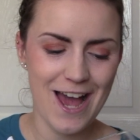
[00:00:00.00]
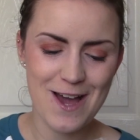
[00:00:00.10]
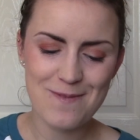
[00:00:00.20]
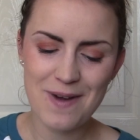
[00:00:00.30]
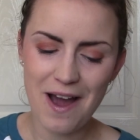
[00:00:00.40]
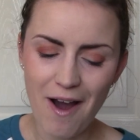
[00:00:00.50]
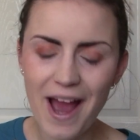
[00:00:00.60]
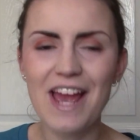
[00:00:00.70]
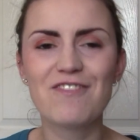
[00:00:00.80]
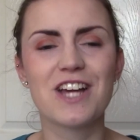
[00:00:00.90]
Um,
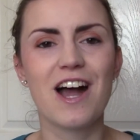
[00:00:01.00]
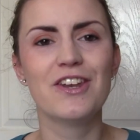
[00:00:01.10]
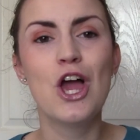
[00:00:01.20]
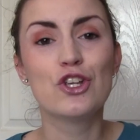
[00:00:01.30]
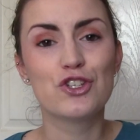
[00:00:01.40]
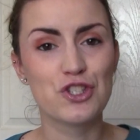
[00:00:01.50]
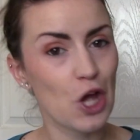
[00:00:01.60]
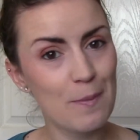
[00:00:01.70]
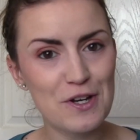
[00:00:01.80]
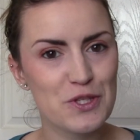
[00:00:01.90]
I have done
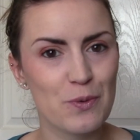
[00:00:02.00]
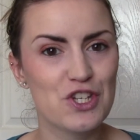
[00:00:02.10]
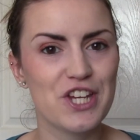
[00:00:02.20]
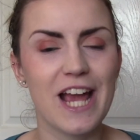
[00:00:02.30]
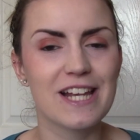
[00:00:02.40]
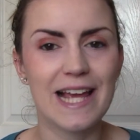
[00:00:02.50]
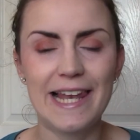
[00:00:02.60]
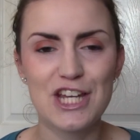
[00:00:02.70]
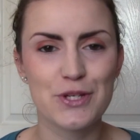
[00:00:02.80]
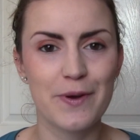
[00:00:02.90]
so much swatching and
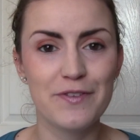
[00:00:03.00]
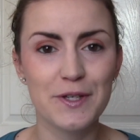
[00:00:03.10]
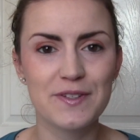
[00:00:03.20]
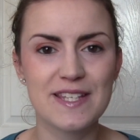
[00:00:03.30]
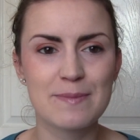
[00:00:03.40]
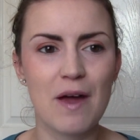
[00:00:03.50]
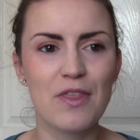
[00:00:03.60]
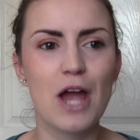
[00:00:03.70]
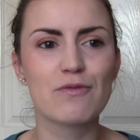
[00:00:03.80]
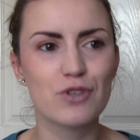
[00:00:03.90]
collection reviews this
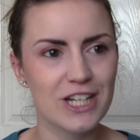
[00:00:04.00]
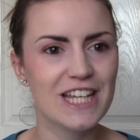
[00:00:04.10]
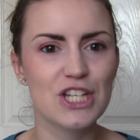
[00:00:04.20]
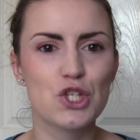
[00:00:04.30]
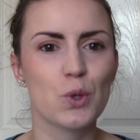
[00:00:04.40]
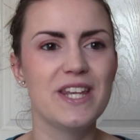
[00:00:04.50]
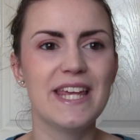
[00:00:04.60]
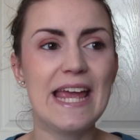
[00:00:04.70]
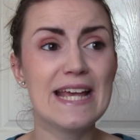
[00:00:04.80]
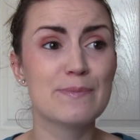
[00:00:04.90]
month, I've really enjoyed
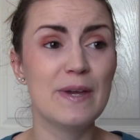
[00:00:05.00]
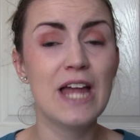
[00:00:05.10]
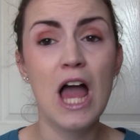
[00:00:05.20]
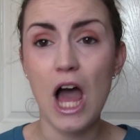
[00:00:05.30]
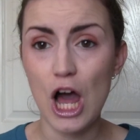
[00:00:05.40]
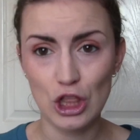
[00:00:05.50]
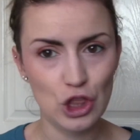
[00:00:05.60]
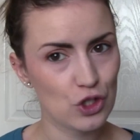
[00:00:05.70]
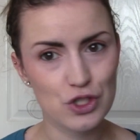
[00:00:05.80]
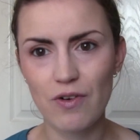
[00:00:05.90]
it. It has been a
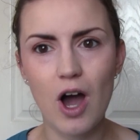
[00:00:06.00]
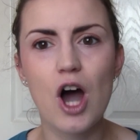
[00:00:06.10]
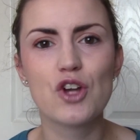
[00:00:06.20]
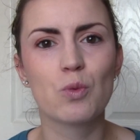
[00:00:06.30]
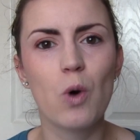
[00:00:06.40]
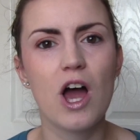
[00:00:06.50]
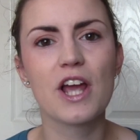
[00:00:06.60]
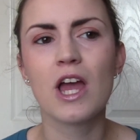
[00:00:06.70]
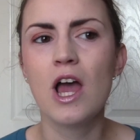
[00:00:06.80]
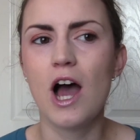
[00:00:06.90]
lot of hard
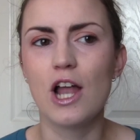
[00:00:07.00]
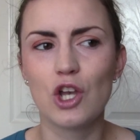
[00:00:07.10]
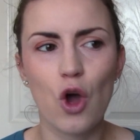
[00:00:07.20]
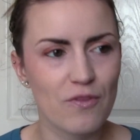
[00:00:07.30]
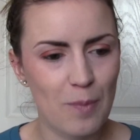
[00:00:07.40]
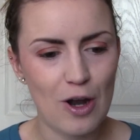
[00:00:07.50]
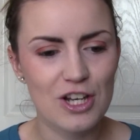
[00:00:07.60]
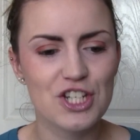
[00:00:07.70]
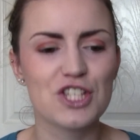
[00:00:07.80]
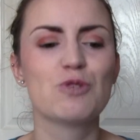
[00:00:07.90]
work, a lot of
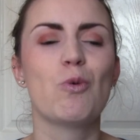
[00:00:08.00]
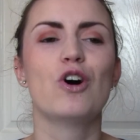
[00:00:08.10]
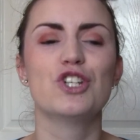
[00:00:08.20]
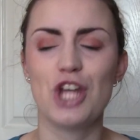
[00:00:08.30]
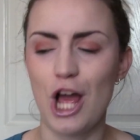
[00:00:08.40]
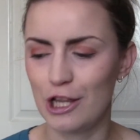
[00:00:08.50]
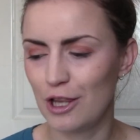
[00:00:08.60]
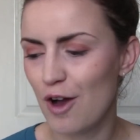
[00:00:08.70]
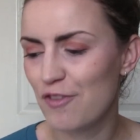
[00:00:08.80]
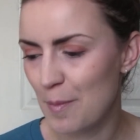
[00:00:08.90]
polishes swatched, a
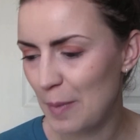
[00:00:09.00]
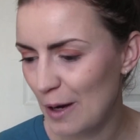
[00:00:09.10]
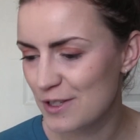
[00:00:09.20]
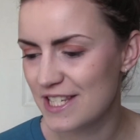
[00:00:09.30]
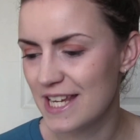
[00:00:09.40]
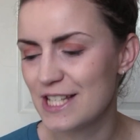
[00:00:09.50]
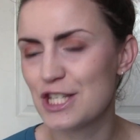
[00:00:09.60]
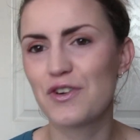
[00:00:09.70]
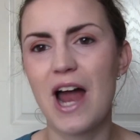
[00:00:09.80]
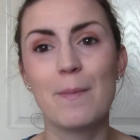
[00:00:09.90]
lot of them posted to
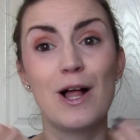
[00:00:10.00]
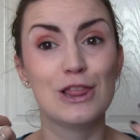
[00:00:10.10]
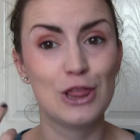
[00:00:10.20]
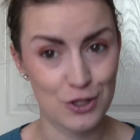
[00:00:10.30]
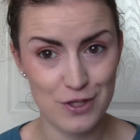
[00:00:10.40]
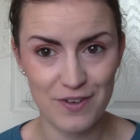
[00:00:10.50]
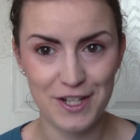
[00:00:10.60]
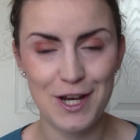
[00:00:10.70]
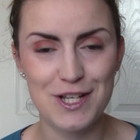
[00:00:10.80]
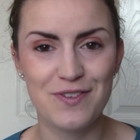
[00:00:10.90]
Instagram, a lot of
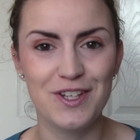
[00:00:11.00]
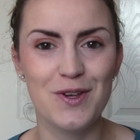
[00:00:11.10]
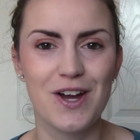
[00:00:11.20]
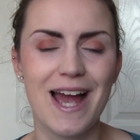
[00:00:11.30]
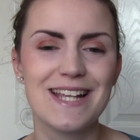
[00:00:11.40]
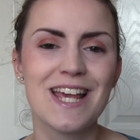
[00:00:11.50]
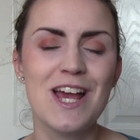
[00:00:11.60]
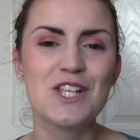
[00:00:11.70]
videos for you guys.